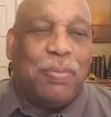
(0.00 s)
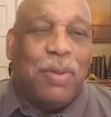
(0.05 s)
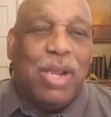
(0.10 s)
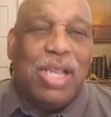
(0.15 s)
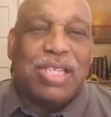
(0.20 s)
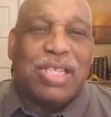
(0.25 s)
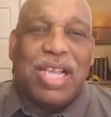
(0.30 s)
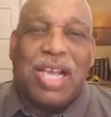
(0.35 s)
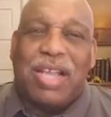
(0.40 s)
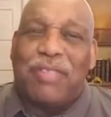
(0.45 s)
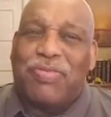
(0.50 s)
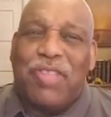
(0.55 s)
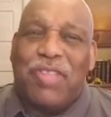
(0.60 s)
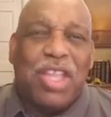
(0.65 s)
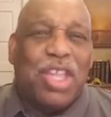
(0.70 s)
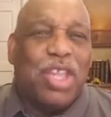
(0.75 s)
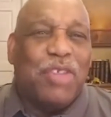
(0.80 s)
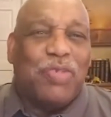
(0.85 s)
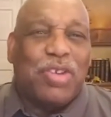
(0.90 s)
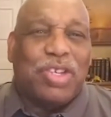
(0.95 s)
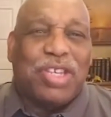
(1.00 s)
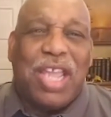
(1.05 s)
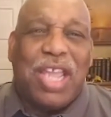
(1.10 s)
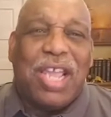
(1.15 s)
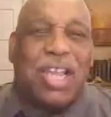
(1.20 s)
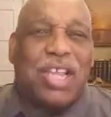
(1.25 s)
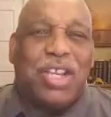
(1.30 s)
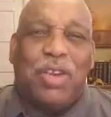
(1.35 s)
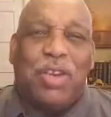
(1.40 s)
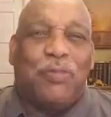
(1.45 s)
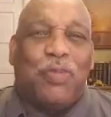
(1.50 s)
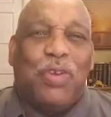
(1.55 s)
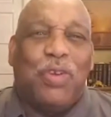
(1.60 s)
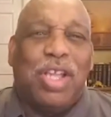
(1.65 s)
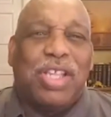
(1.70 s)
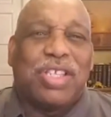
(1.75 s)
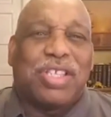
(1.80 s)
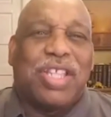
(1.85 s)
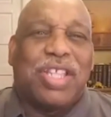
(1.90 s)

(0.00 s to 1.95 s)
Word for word: Praise God. Thank you for tagging your friends.